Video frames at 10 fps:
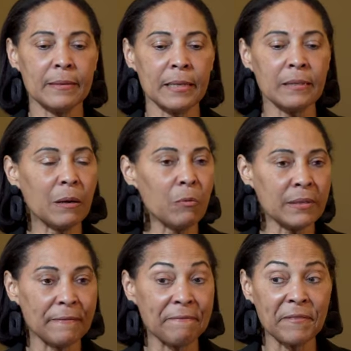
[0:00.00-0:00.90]
since I
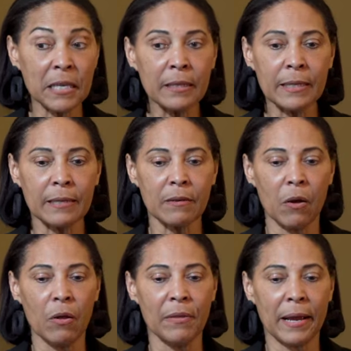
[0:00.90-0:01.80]
wasn't feeling
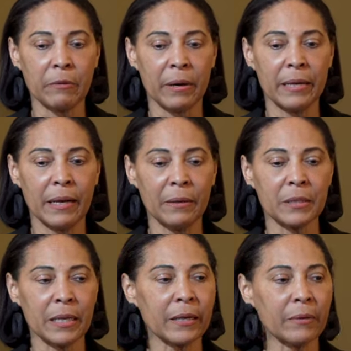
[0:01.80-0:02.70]
all that great, I
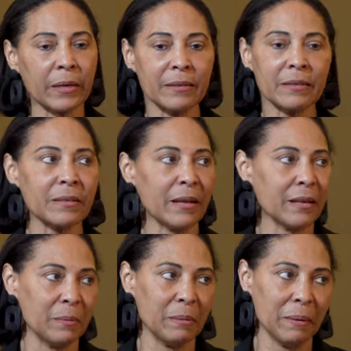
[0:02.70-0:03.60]
was like, okay, this is not
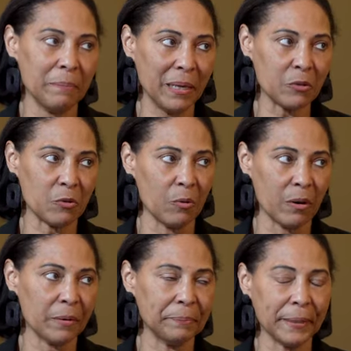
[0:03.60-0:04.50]
going to be my best
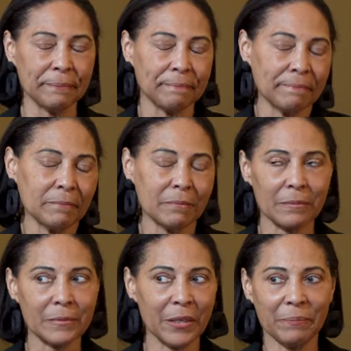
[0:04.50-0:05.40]
score, but
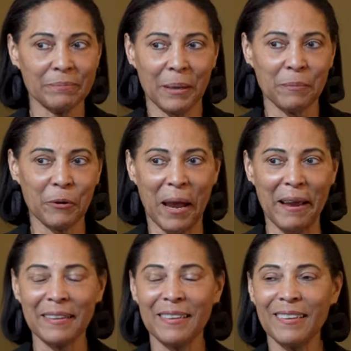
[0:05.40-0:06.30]
I'm
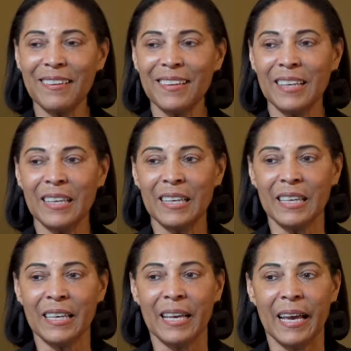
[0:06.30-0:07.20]
okay.
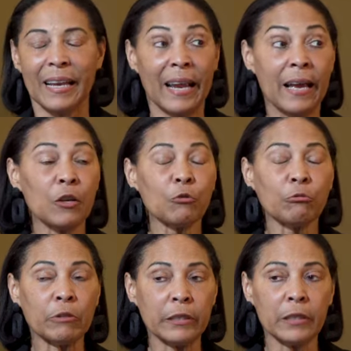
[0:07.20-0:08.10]
And I had a
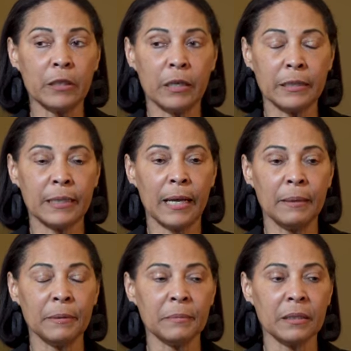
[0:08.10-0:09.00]
real hard
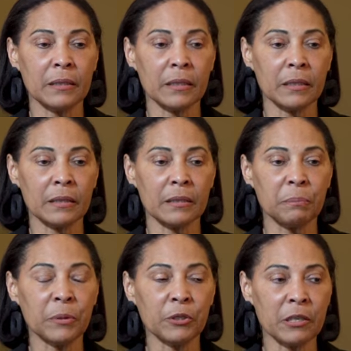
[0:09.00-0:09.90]
time. I mean, the
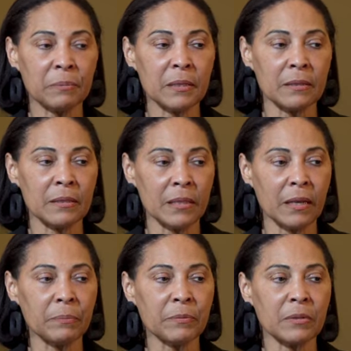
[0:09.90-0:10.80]
push-ups and
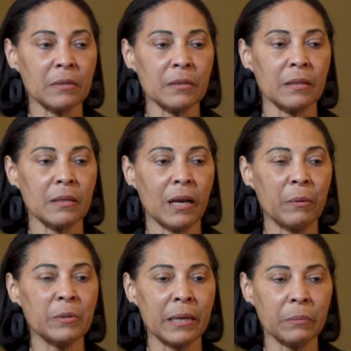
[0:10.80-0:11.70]
sit-ups, I
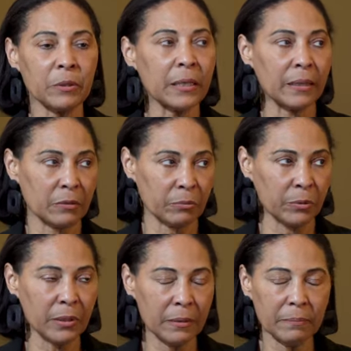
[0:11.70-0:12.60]
was able to get
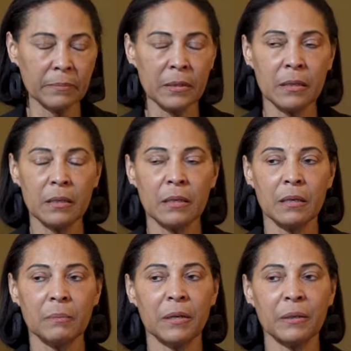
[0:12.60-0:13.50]
through them,
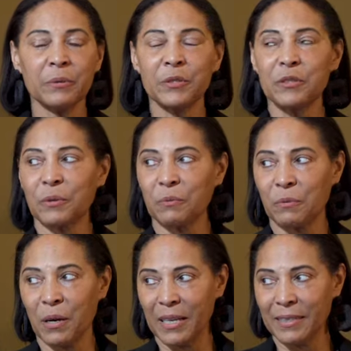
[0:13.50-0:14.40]
but it was the
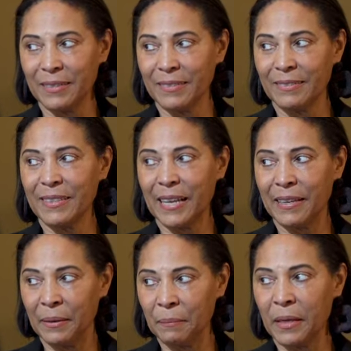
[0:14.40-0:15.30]
run that
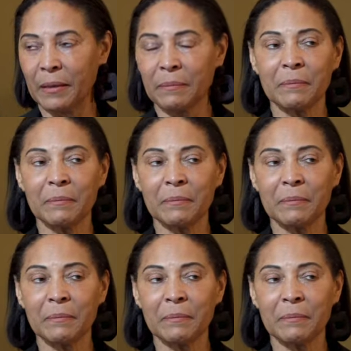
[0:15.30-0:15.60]
hit me.